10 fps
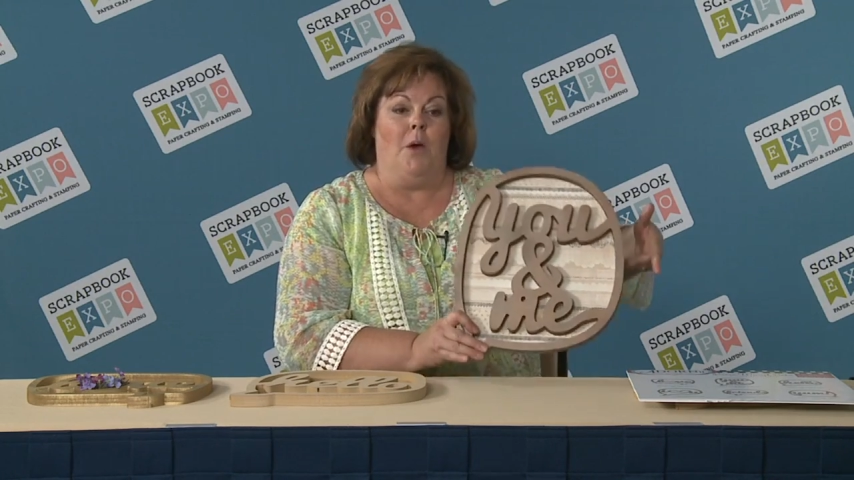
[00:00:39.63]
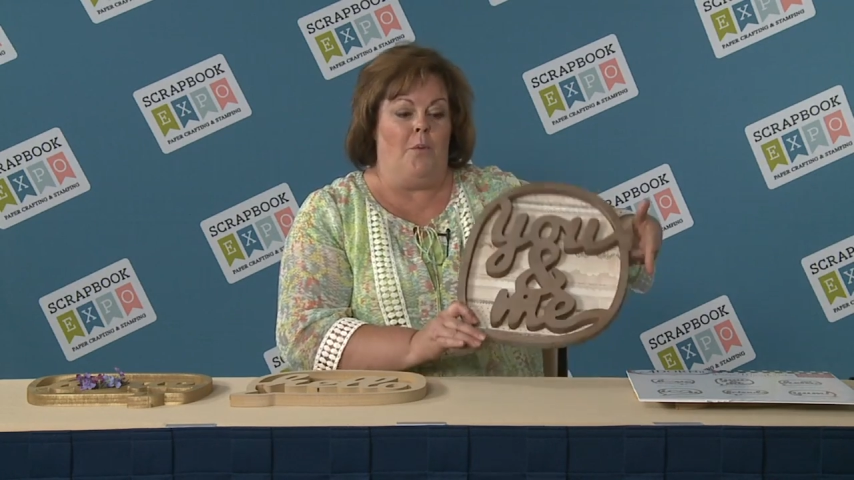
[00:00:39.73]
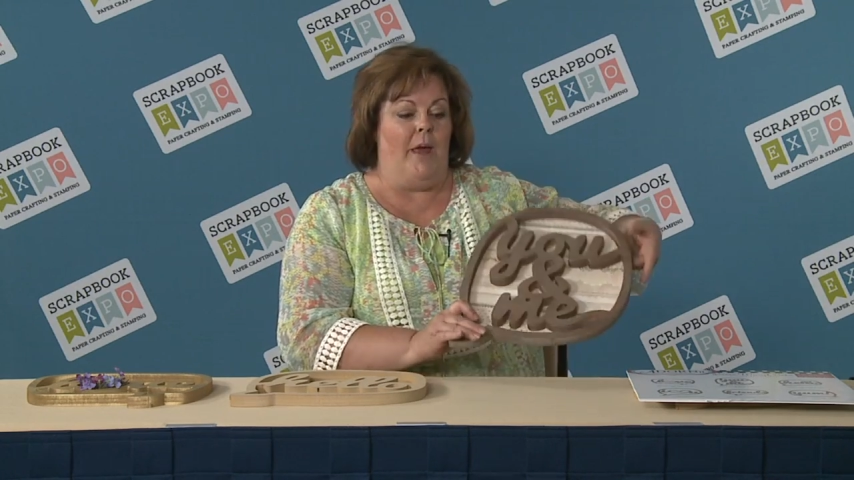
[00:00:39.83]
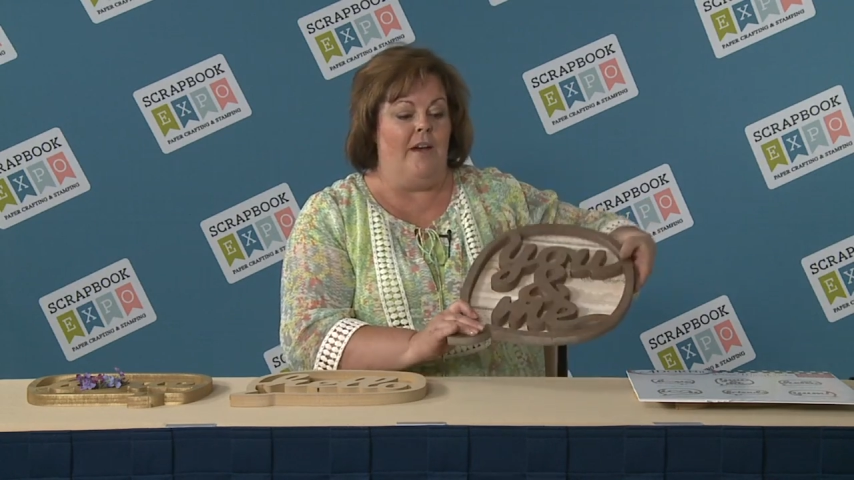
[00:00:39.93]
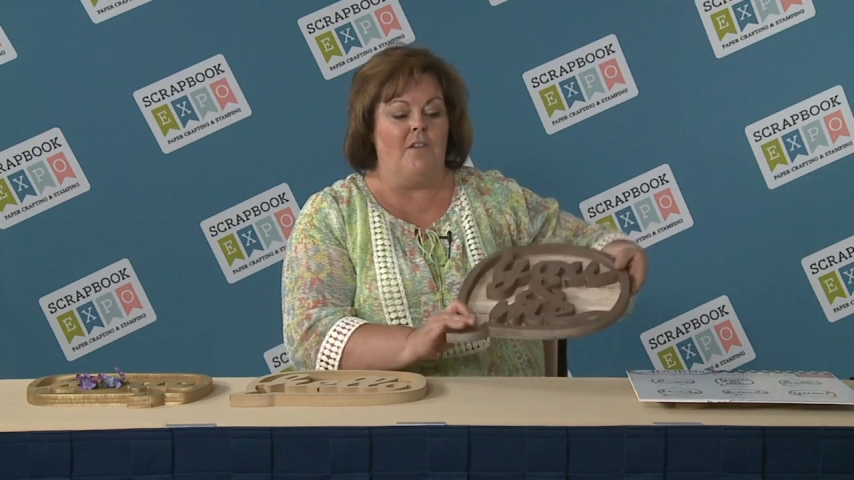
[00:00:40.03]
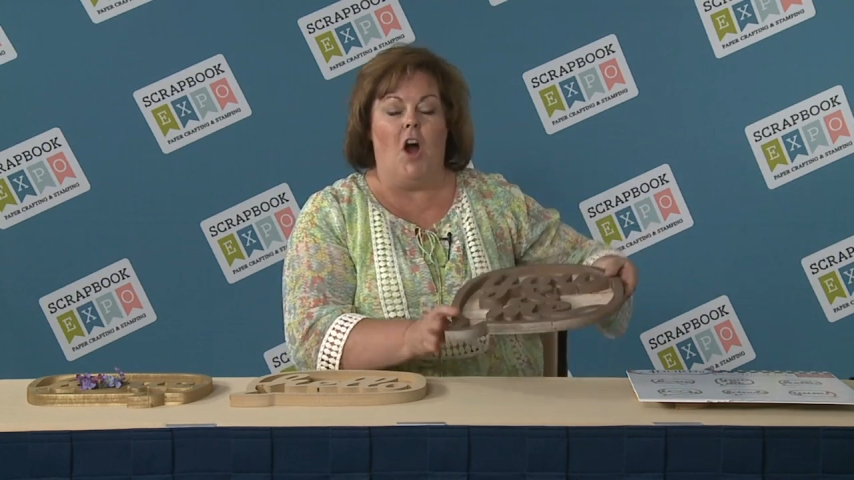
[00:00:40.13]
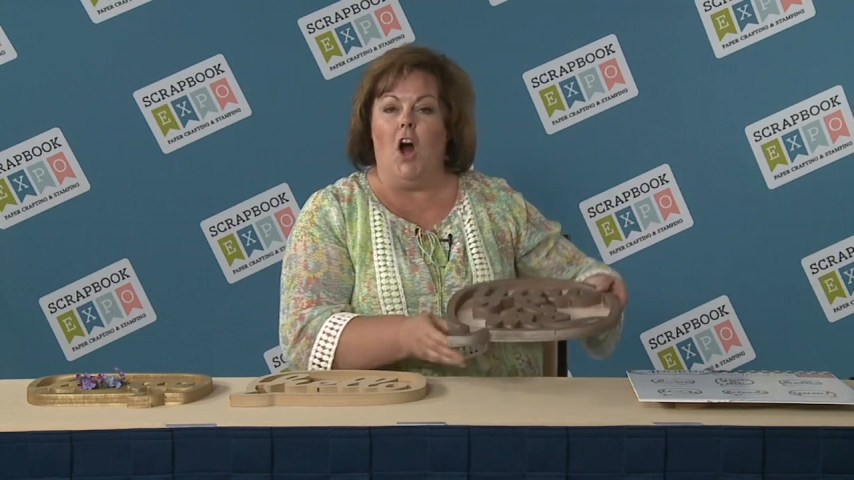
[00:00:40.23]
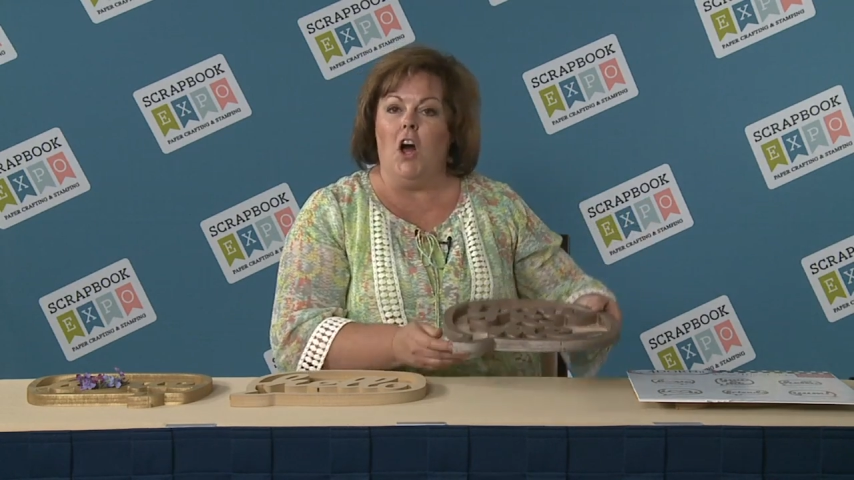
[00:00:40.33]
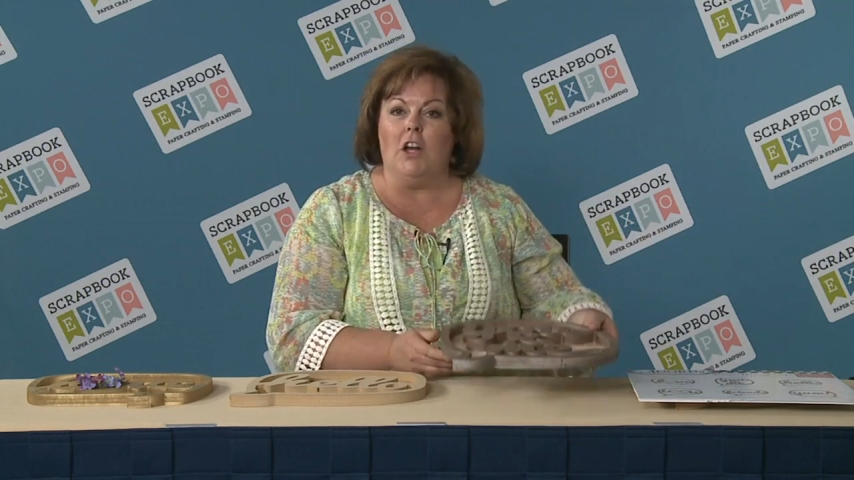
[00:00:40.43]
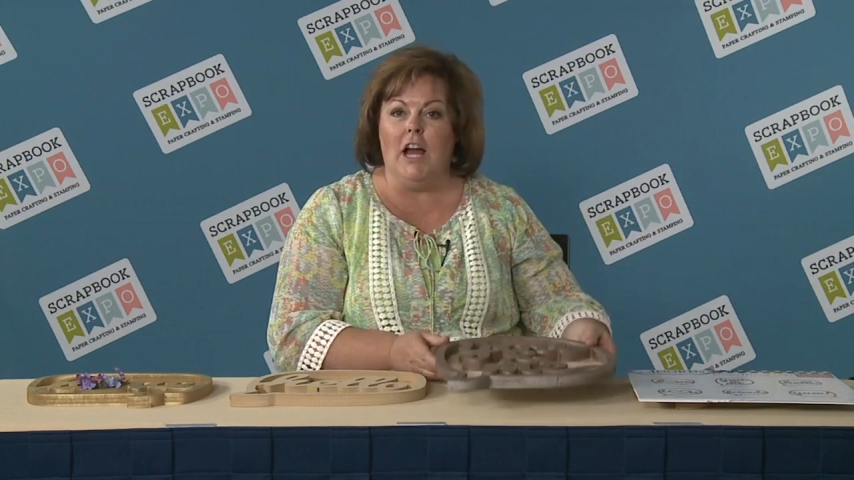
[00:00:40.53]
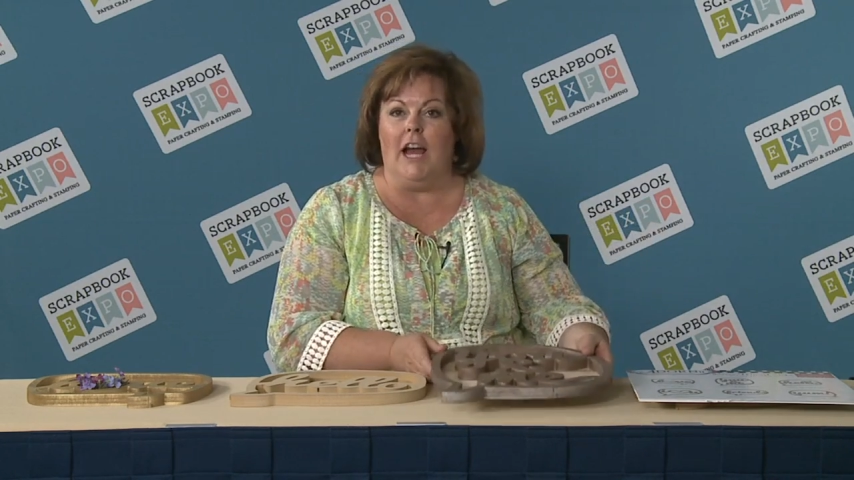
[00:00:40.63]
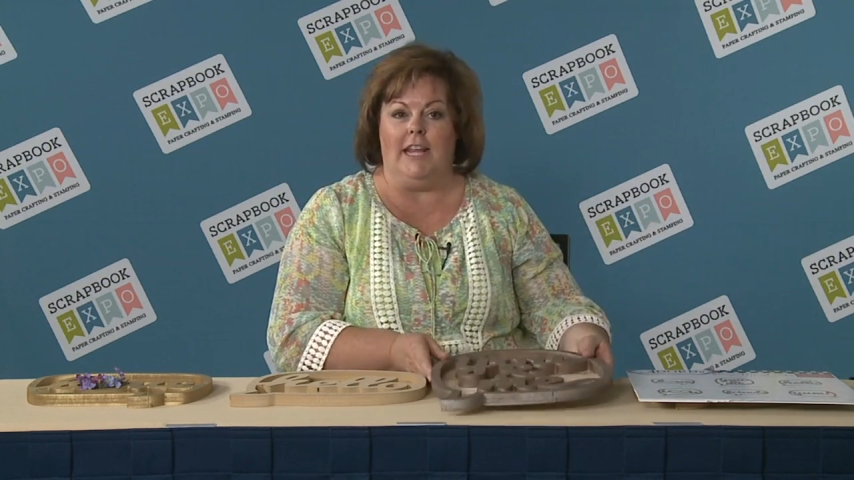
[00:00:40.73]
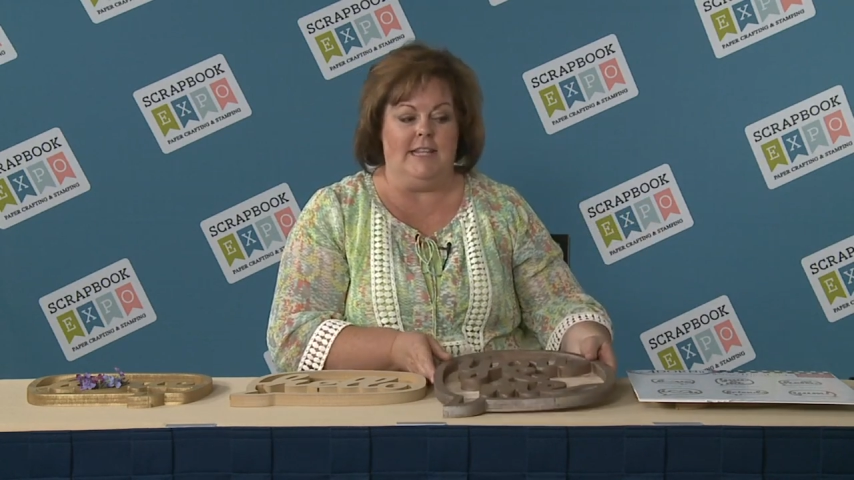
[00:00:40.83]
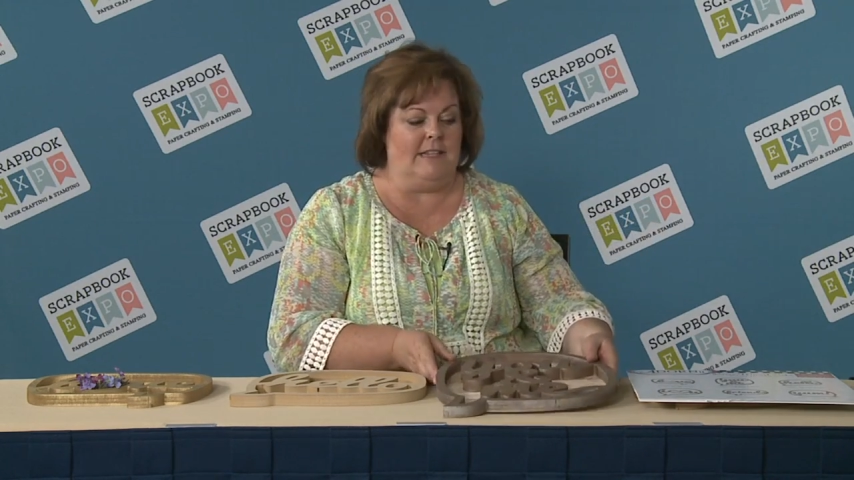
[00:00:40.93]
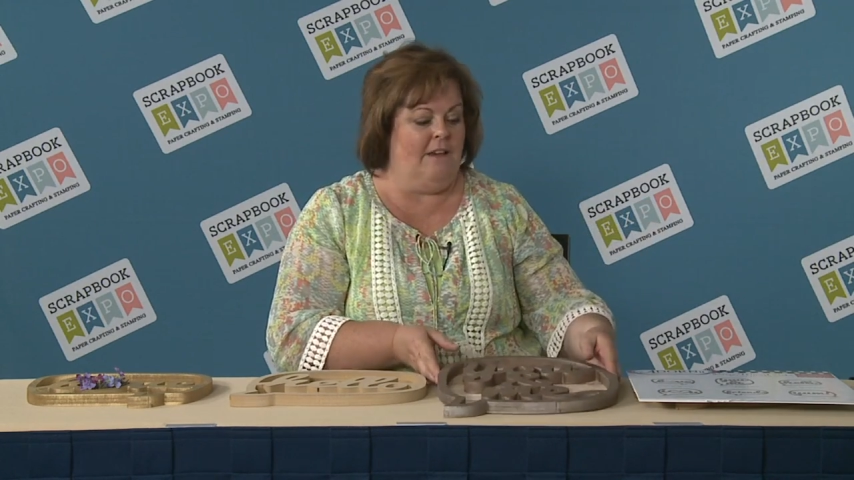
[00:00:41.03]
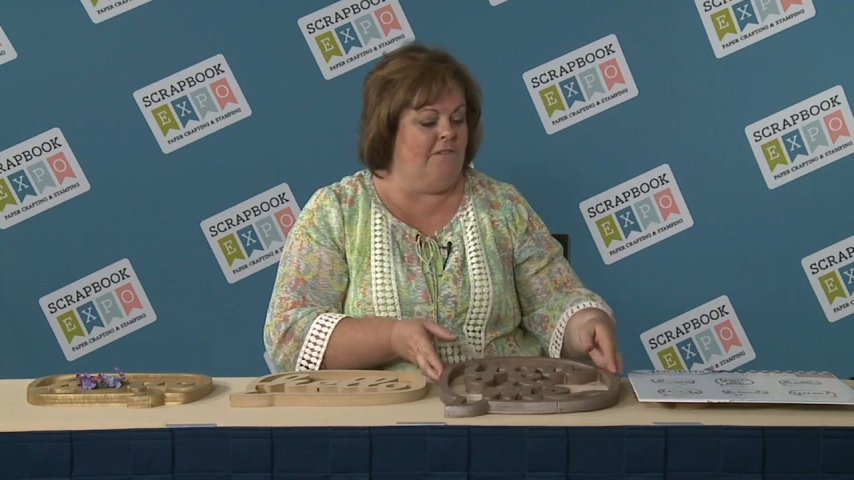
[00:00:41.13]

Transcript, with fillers: We have all kinds of